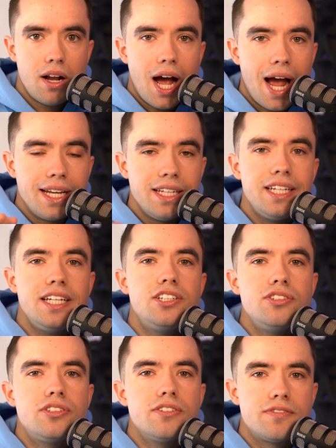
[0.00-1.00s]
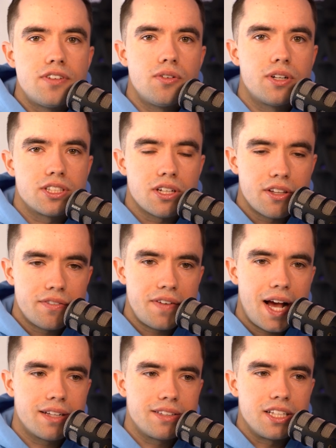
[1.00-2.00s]
I need you to focus on the
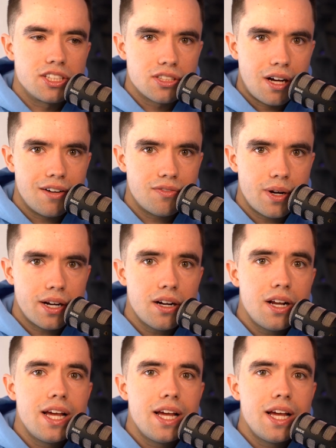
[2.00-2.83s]
fact that software